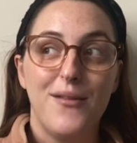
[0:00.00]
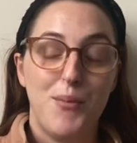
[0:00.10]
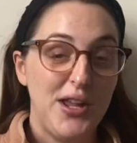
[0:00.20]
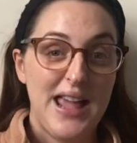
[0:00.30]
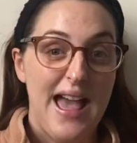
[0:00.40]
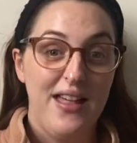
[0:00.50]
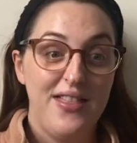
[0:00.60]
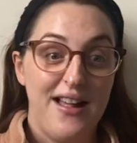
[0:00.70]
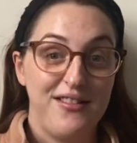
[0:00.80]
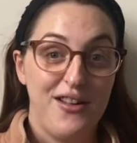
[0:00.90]
But yeah,
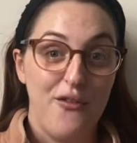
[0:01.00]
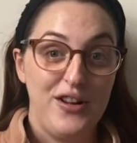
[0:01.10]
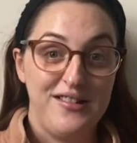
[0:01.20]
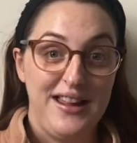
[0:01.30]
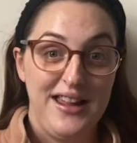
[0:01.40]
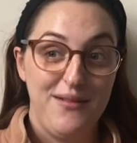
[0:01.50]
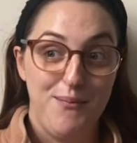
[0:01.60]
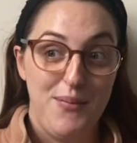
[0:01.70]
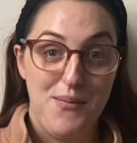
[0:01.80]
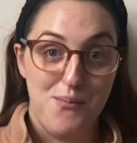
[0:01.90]
that's obviously
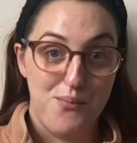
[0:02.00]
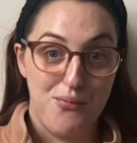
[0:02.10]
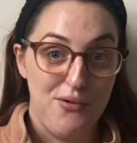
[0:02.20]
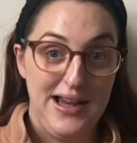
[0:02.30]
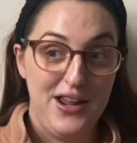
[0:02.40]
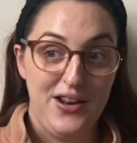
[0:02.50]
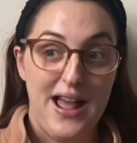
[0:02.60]
been brilliant.